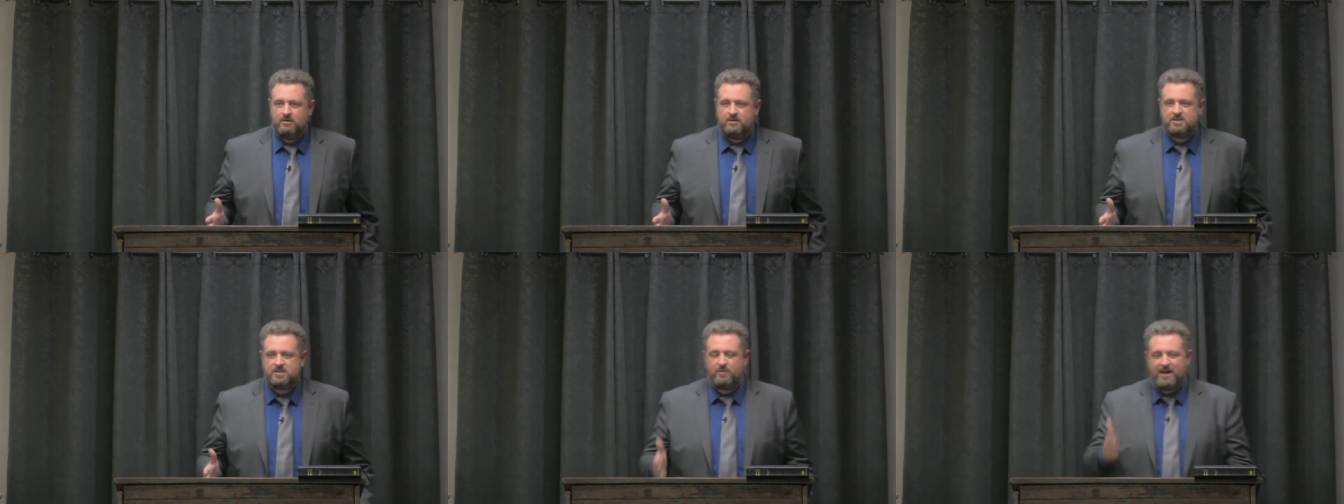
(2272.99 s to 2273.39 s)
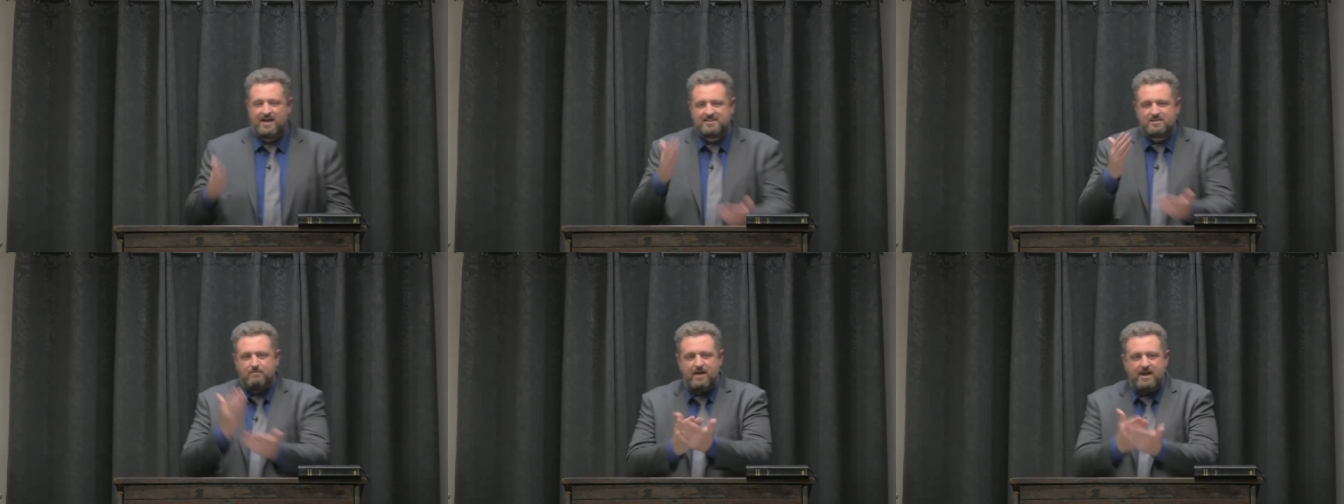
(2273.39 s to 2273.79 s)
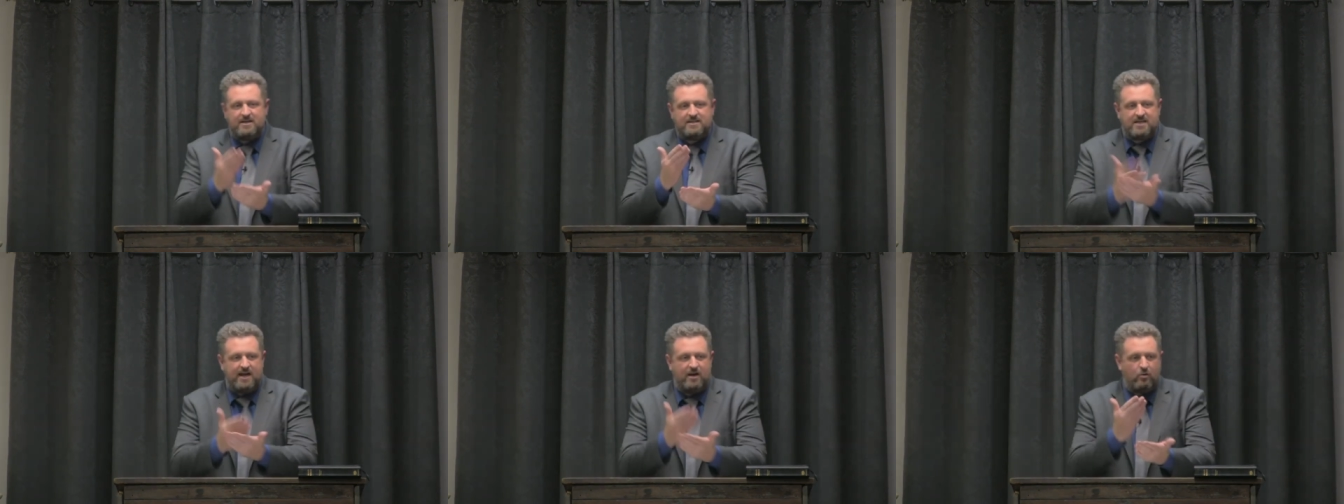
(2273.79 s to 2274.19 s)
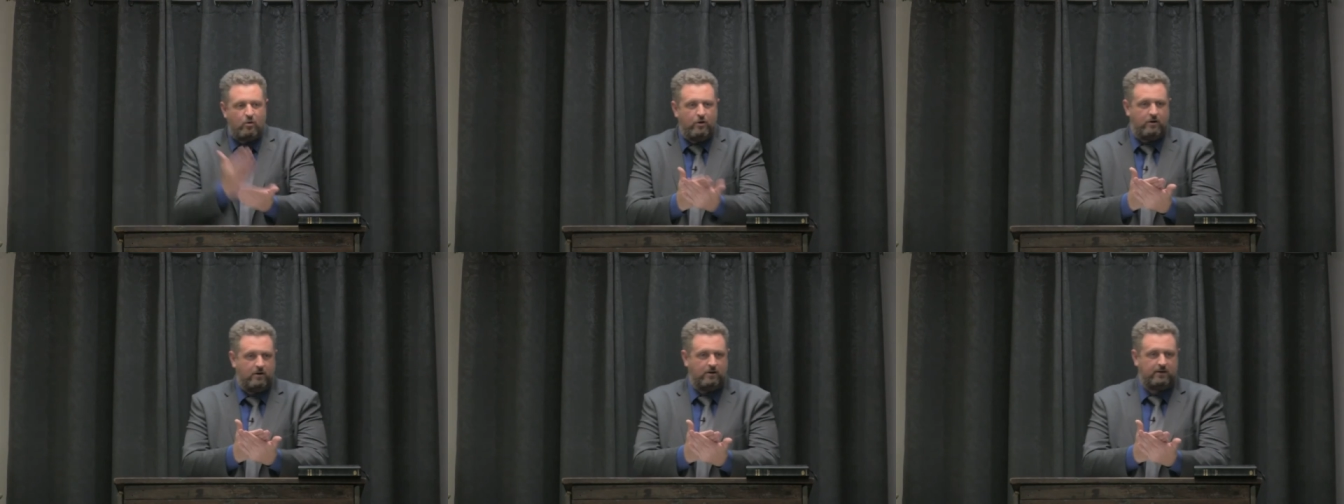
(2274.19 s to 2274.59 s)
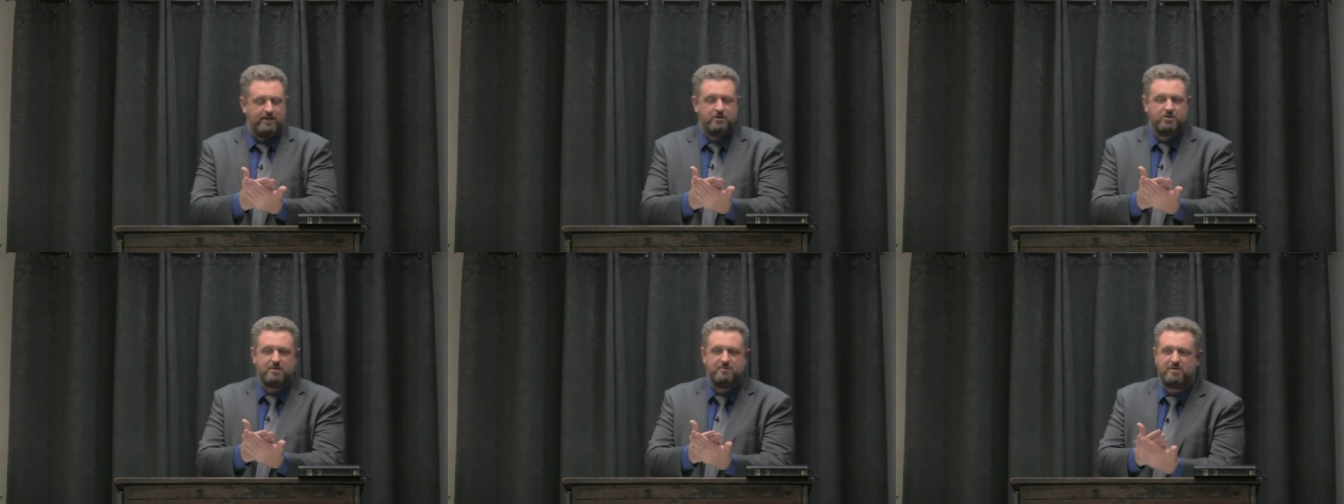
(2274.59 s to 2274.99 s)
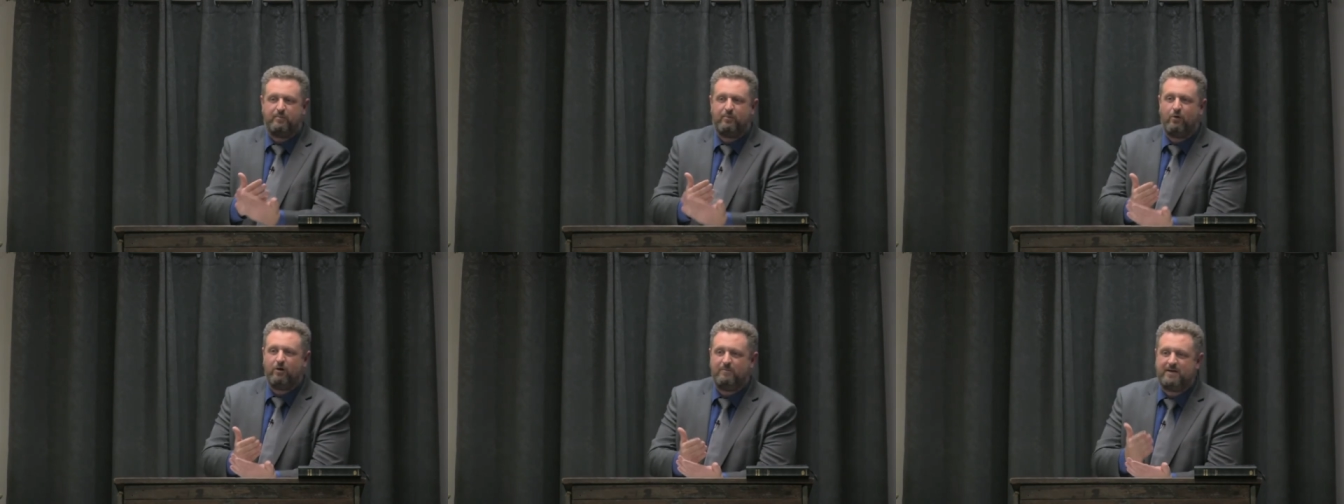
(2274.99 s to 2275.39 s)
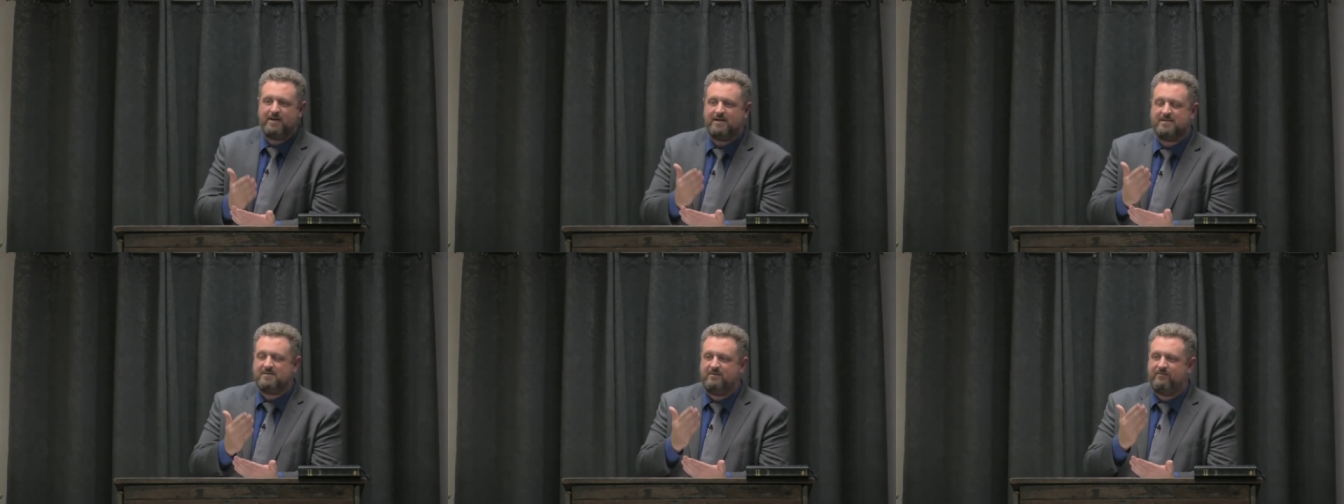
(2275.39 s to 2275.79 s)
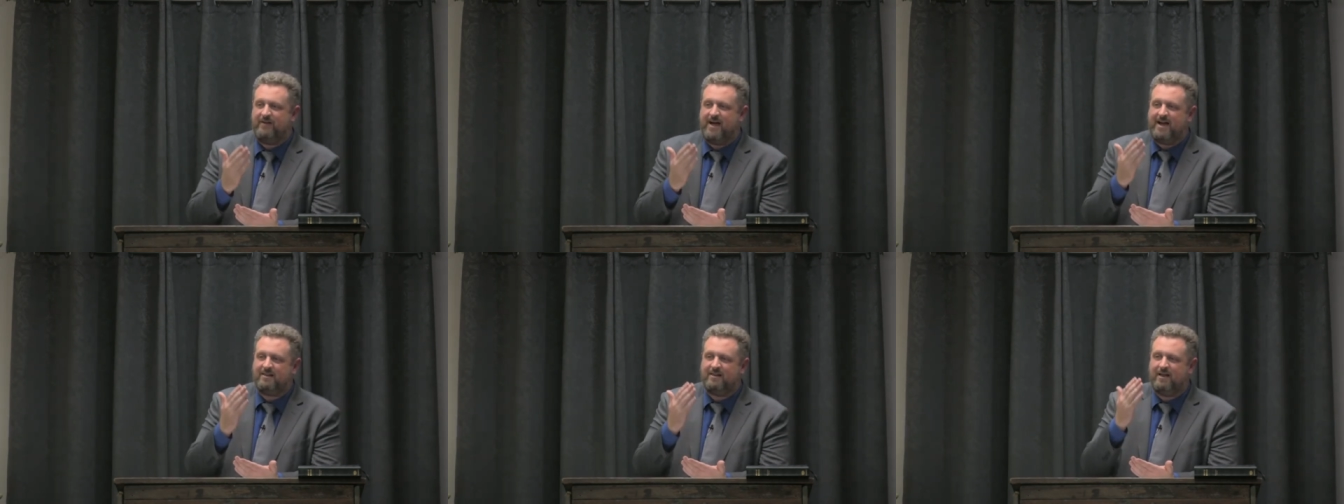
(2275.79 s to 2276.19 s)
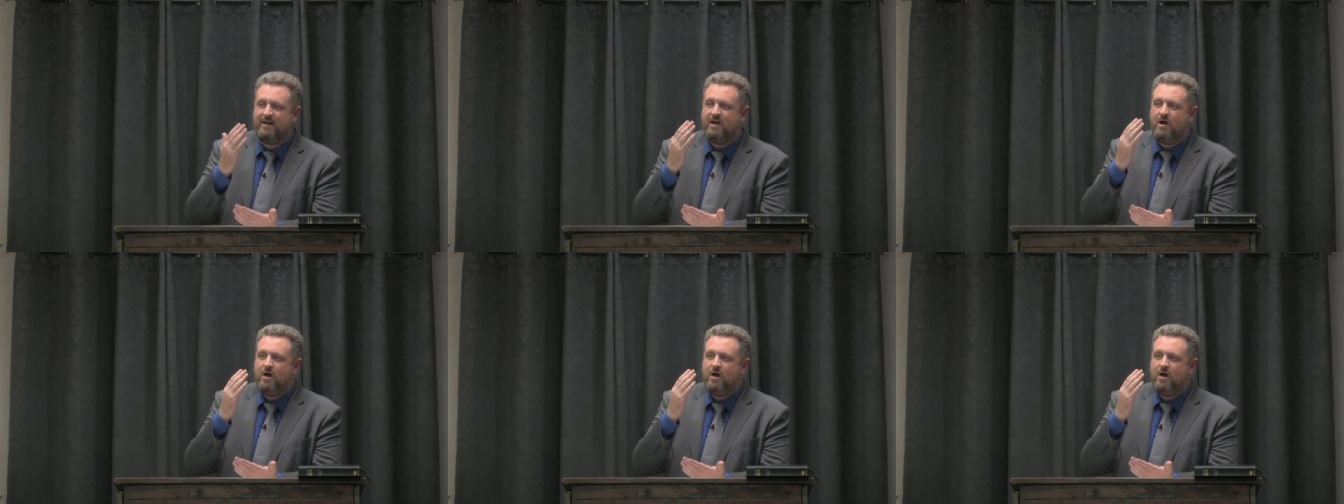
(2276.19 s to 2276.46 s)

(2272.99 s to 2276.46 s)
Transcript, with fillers: Someone has to maintain order. Leadership's important because of the fact that